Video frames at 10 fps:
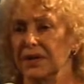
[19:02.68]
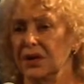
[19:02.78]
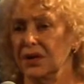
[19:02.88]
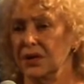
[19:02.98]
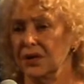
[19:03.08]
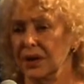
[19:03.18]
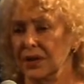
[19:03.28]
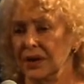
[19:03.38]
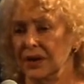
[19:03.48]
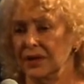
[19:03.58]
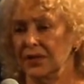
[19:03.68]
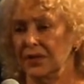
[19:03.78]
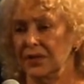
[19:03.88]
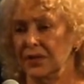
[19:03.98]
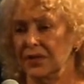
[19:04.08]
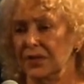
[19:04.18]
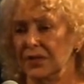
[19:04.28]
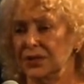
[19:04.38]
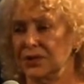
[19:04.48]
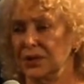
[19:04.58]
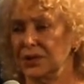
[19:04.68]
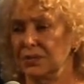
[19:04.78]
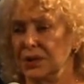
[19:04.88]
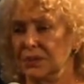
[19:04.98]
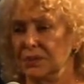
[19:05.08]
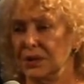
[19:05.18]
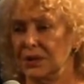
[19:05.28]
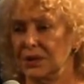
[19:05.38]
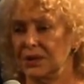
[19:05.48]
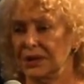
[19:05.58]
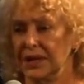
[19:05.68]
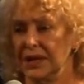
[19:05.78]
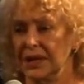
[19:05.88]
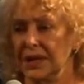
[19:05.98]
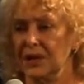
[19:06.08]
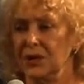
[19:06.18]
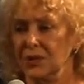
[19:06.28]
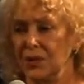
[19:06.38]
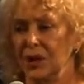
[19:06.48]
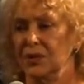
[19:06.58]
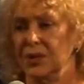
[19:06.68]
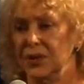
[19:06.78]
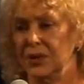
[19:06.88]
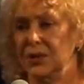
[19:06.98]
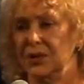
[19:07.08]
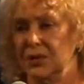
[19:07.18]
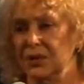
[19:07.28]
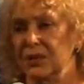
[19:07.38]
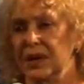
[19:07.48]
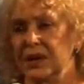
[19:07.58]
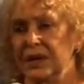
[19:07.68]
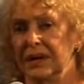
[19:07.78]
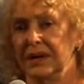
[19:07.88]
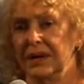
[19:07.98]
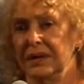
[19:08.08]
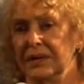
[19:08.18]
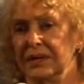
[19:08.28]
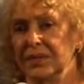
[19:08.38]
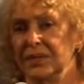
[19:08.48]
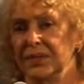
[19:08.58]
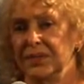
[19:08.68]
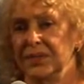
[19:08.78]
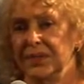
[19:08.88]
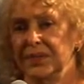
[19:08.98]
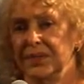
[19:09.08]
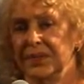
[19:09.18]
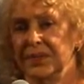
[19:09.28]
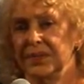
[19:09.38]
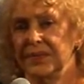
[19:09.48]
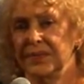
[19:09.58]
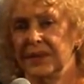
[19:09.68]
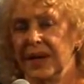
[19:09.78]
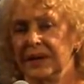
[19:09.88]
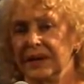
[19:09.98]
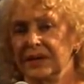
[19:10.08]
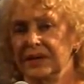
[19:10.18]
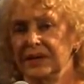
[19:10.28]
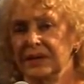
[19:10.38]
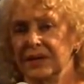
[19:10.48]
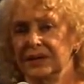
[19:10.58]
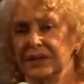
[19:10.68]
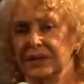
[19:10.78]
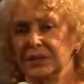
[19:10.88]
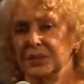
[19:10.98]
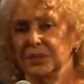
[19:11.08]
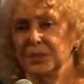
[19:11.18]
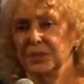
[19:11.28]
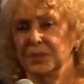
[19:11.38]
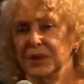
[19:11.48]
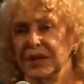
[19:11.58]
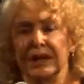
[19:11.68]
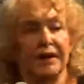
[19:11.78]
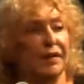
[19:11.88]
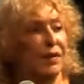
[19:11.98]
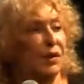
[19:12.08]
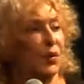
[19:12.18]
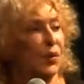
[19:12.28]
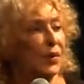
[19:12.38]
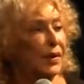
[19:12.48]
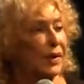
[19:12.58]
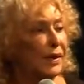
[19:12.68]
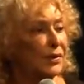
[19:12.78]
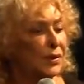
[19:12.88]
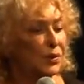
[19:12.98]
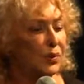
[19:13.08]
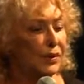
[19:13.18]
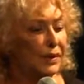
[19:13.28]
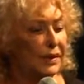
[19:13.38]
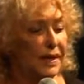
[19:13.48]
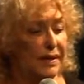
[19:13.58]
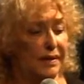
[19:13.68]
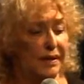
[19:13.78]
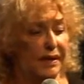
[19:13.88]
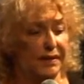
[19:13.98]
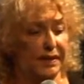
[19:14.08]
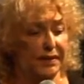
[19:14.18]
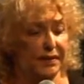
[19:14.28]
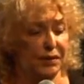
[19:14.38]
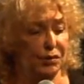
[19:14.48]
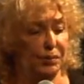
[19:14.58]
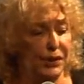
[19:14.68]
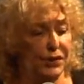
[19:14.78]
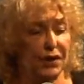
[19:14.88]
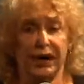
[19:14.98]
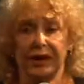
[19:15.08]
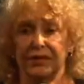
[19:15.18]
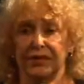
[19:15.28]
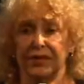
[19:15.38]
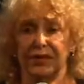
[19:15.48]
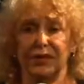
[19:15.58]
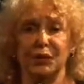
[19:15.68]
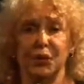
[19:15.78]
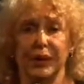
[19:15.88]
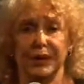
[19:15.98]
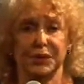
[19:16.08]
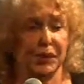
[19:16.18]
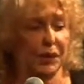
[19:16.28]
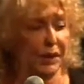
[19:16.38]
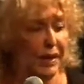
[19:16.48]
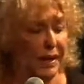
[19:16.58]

Theater on 34th Street to me because he knew I wanted to do um, an installation of kinetic theater work against the war, and he let that theater be dark for three weeks while